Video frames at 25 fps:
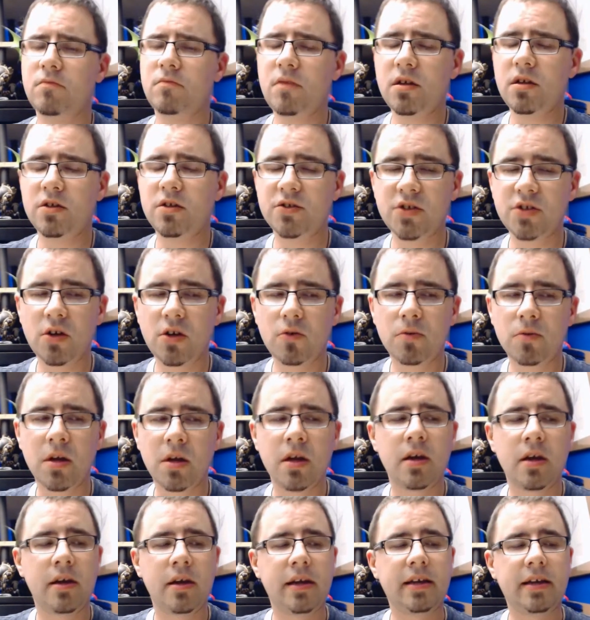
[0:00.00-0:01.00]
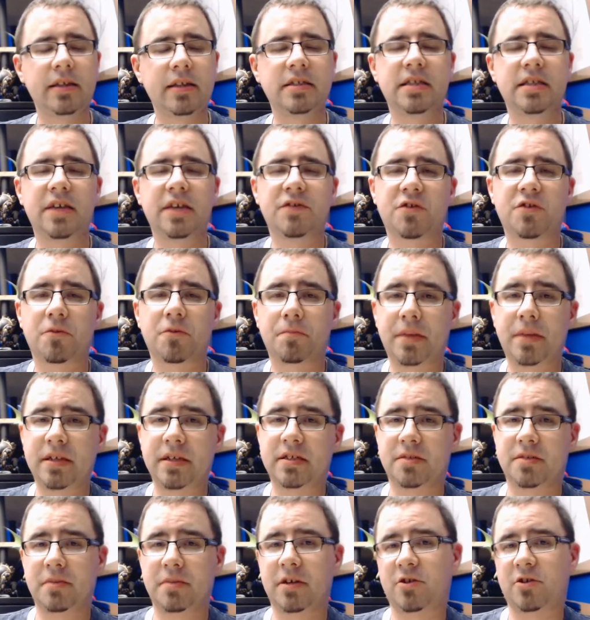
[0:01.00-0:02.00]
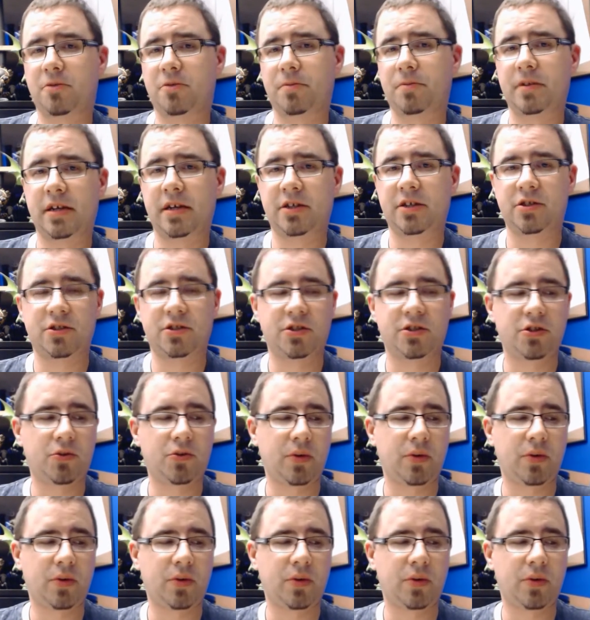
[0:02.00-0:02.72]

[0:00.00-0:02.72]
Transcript: So at least it gives her beasts some extra protection too.